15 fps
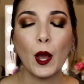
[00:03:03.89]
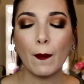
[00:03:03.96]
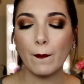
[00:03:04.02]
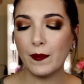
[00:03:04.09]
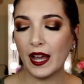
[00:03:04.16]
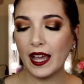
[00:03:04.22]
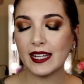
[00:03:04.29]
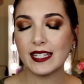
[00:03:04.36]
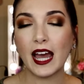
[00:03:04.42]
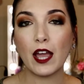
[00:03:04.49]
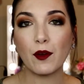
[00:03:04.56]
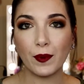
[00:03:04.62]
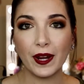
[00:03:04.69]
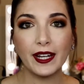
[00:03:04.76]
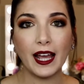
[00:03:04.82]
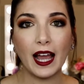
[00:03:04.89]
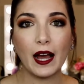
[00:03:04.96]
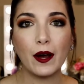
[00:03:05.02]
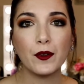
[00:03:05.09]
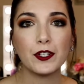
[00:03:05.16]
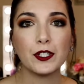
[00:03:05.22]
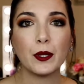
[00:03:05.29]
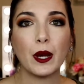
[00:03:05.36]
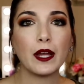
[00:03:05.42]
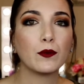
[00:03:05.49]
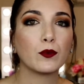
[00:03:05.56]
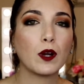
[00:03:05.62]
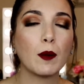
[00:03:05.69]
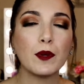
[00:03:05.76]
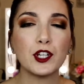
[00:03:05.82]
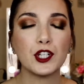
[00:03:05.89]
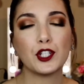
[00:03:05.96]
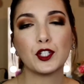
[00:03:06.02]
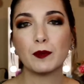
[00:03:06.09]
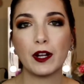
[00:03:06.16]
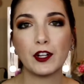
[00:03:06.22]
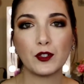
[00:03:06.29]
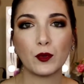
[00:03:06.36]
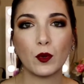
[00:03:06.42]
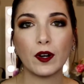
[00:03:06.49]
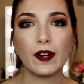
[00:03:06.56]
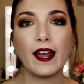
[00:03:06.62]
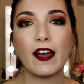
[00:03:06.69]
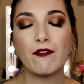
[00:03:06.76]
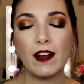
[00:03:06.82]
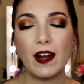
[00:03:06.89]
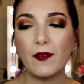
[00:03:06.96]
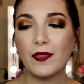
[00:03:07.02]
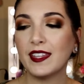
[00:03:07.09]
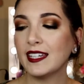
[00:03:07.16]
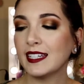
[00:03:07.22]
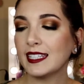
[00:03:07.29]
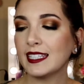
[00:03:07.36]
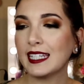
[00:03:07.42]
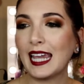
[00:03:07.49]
but I ran out, so I rummaged through my drawer and I found this,